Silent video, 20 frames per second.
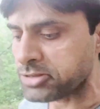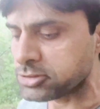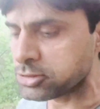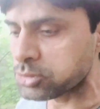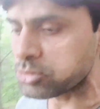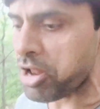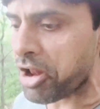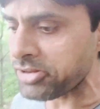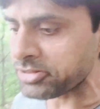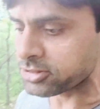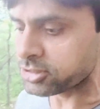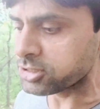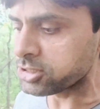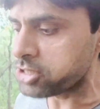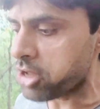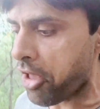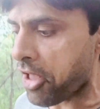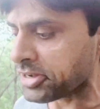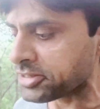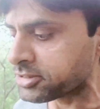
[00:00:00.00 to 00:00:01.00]
You can see
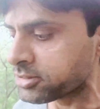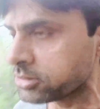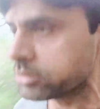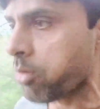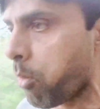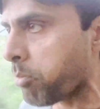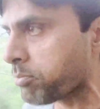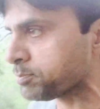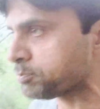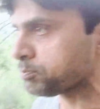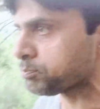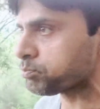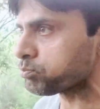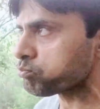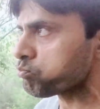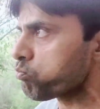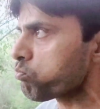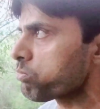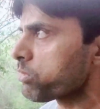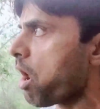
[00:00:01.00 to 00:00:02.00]
here,
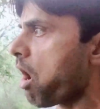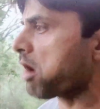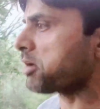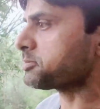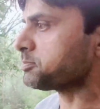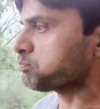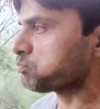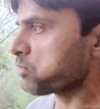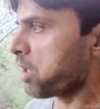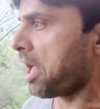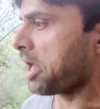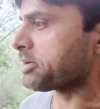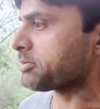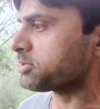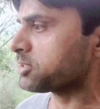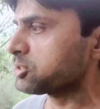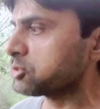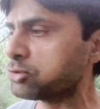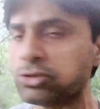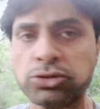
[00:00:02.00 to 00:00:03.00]
I
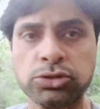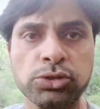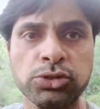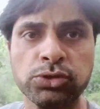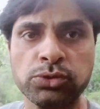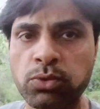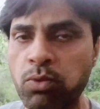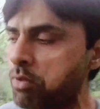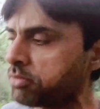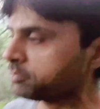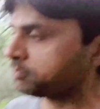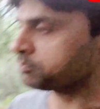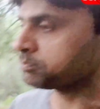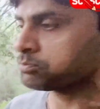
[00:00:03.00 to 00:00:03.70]
want to show you